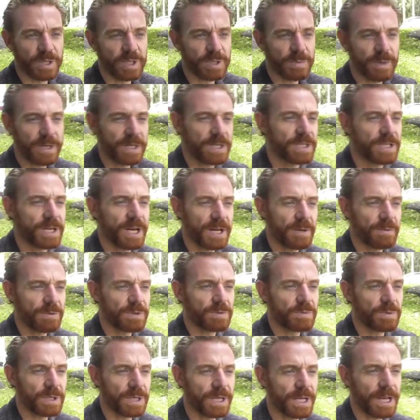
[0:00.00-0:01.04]
my speech today
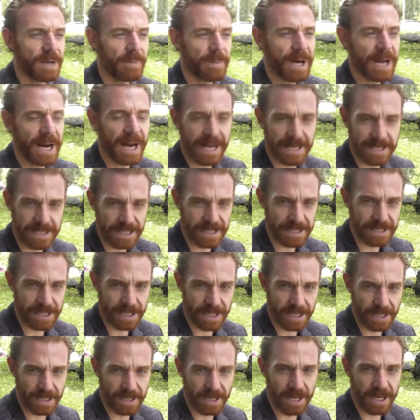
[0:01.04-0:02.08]
was really about
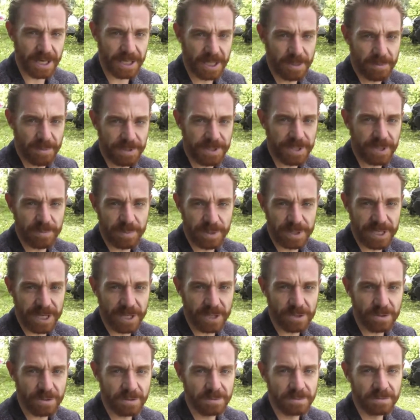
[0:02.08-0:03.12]
accessing unlimited
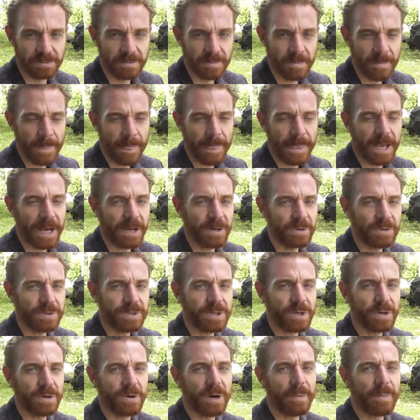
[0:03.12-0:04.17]
potential. And
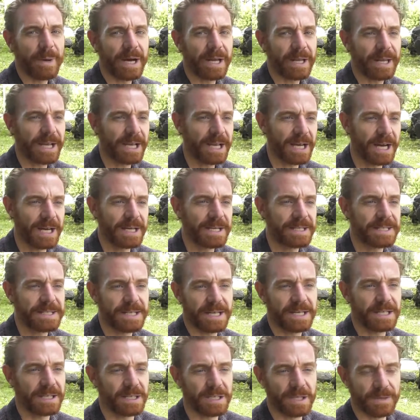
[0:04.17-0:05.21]
also about like
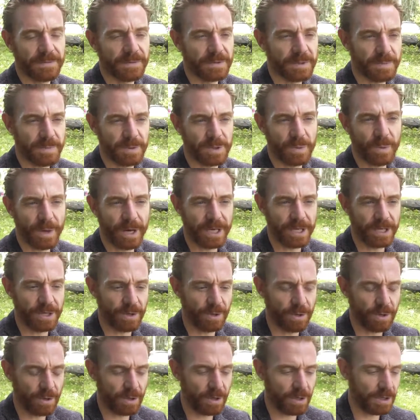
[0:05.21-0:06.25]
understanding the difference between
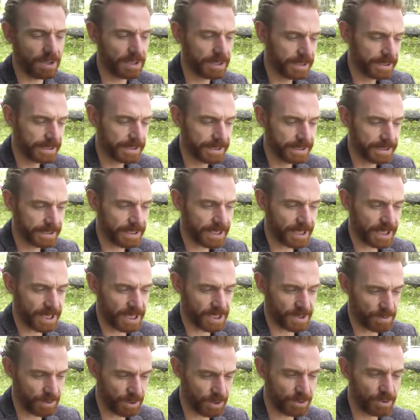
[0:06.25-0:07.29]
your, I
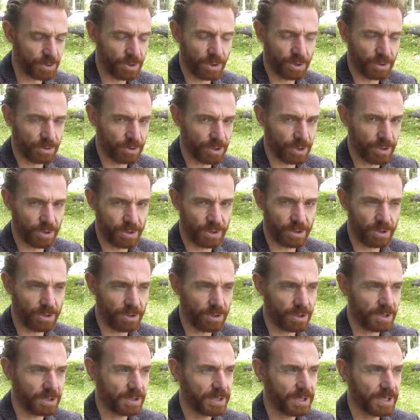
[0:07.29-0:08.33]
guess we could call
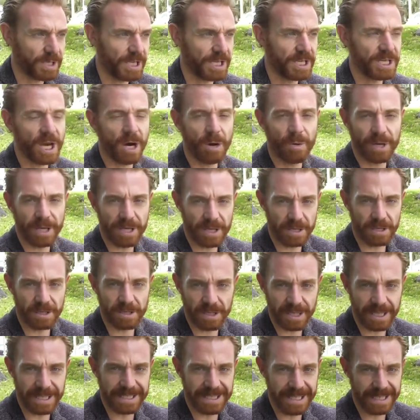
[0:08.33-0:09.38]
your egoic
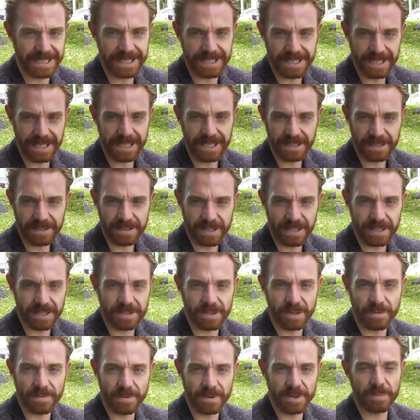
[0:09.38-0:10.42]
identity,
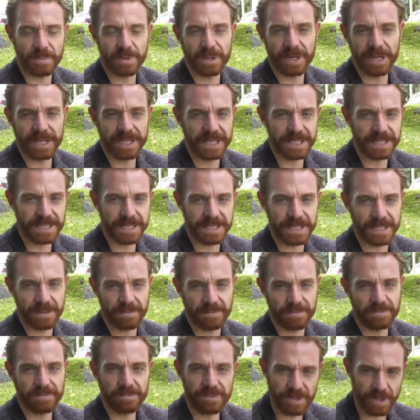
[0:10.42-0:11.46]
that's often an identity
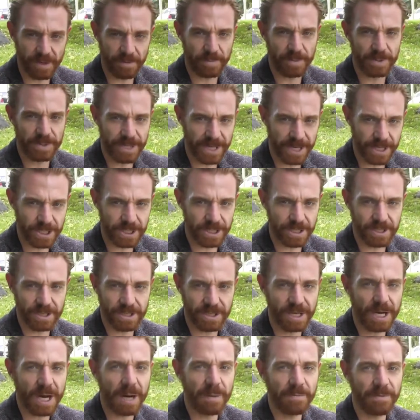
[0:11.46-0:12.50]
of self-protection
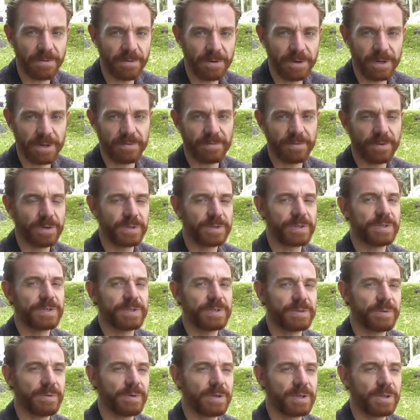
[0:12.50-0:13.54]
and comfort,
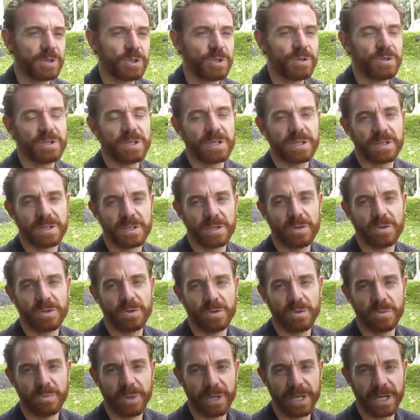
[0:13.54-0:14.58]
versus choosing
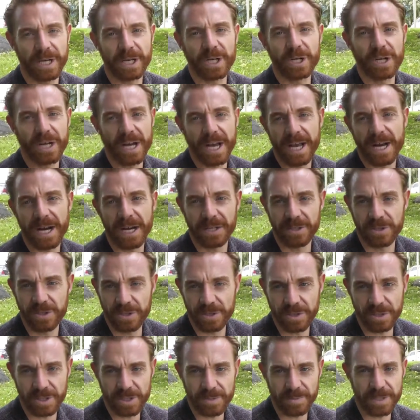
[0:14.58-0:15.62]
to be a creator,
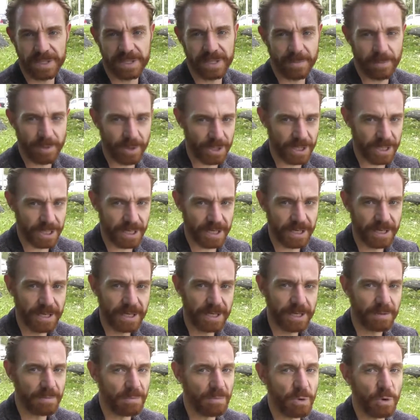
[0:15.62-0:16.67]
choosing to be somebody that
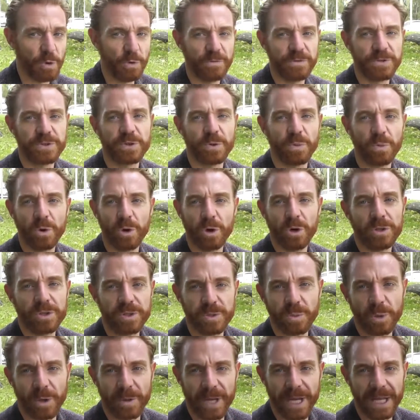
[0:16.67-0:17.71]
moves
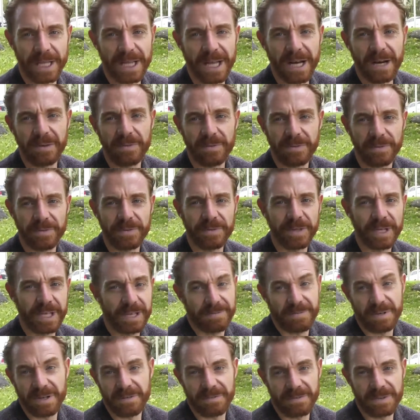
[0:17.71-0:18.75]
towards what they love,
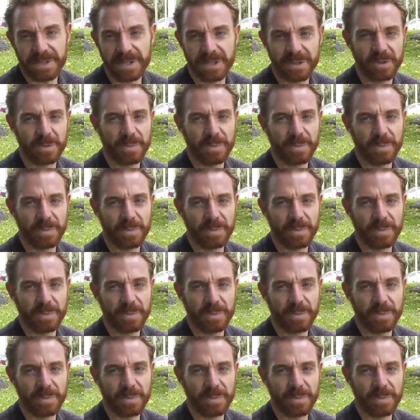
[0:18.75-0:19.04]
even if it's a